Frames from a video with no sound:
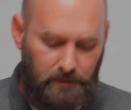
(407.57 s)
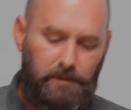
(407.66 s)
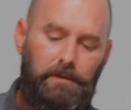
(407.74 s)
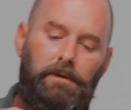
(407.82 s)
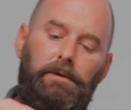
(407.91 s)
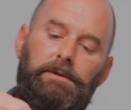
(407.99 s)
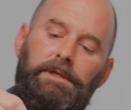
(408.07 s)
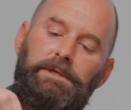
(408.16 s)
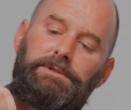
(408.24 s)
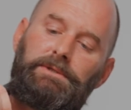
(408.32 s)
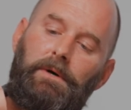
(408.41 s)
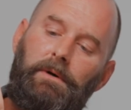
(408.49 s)
your
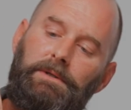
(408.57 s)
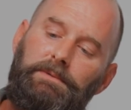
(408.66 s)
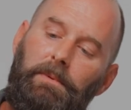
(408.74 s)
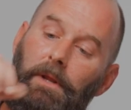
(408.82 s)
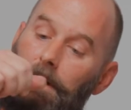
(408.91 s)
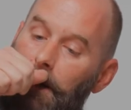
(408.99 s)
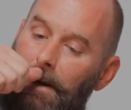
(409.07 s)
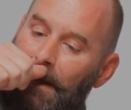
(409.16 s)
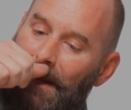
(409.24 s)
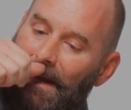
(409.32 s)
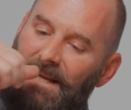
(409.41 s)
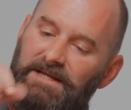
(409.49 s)
discharge plug
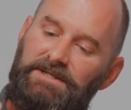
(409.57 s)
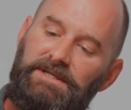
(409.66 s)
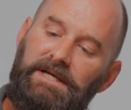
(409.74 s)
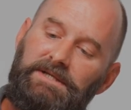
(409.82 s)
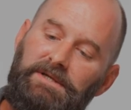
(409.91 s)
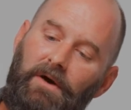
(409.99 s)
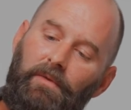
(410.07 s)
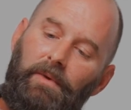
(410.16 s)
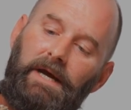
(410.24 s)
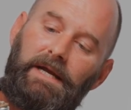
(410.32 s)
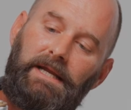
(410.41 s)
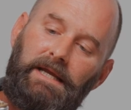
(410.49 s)
seats all the
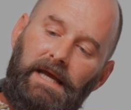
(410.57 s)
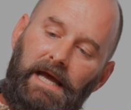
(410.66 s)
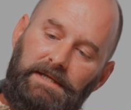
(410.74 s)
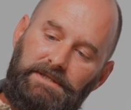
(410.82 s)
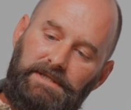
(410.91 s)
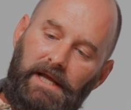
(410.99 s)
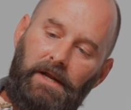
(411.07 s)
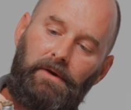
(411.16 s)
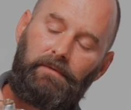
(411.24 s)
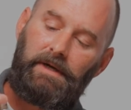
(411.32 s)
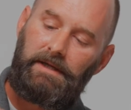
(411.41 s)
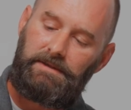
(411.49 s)
way. It engages that
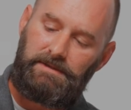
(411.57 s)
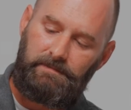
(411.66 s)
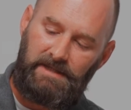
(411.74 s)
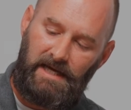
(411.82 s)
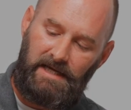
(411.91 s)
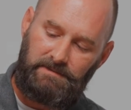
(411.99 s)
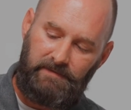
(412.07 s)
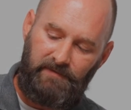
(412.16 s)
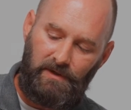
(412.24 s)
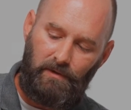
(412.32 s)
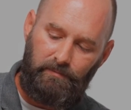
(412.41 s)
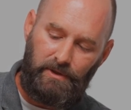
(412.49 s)
O-ring. Sometimes if
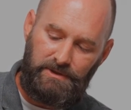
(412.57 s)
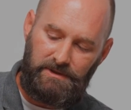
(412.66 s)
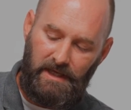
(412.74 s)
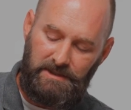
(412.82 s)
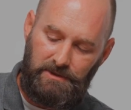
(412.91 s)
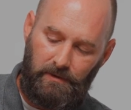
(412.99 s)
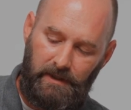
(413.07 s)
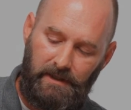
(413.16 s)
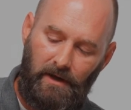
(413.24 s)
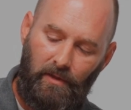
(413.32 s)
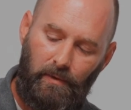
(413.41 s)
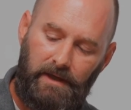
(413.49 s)
you don't push that screen
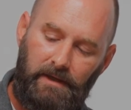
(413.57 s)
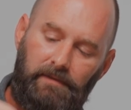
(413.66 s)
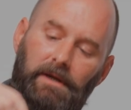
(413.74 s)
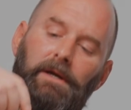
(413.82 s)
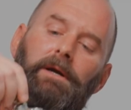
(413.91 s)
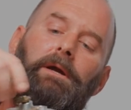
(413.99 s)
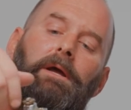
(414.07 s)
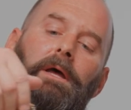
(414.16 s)
all the way in there,